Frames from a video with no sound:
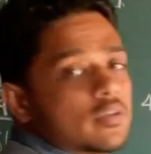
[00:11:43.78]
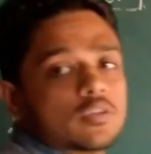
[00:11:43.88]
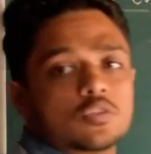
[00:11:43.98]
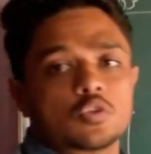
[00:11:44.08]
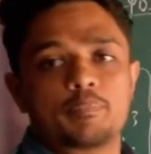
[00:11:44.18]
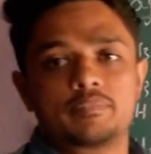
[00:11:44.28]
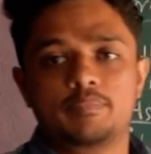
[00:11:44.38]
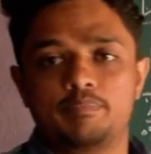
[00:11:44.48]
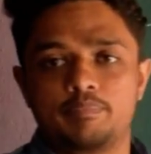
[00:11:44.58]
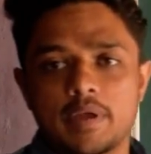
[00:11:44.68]
so
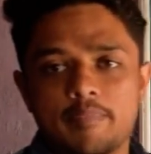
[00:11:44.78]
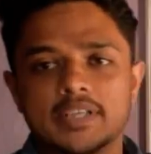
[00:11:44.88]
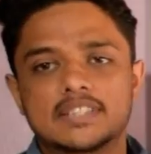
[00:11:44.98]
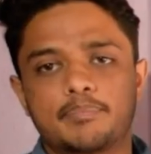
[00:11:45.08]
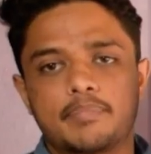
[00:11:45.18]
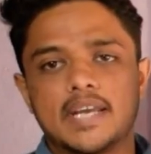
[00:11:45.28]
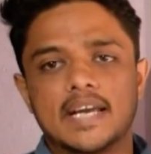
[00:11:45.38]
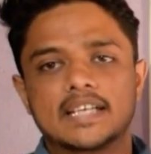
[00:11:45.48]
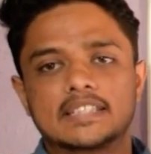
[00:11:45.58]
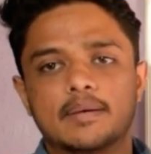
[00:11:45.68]
P means
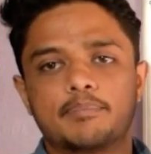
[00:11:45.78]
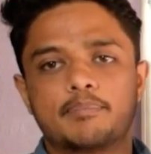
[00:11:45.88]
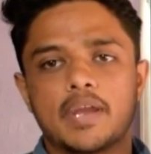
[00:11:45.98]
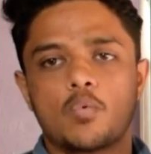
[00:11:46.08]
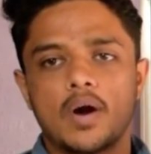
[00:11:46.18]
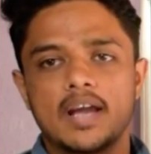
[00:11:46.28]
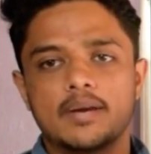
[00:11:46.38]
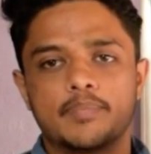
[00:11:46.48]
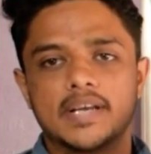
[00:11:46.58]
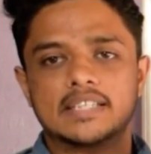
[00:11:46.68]
Px, Py,
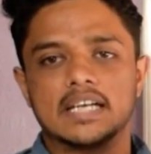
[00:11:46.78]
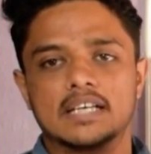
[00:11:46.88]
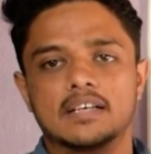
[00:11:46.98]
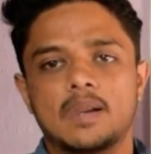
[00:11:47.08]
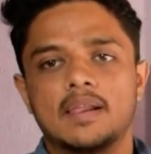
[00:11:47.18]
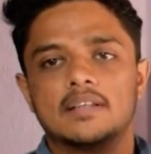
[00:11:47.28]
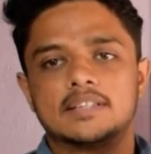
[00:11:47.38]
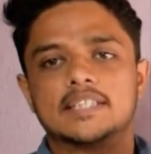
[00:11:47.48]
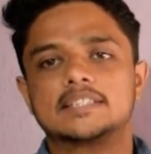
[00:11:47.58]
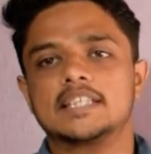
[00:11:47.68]
Pz.
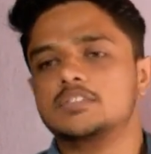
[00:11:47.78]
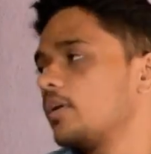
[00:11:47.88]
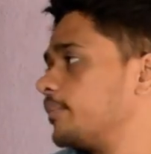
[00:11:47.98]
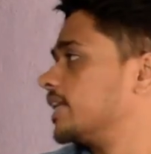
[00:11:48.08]
These things will be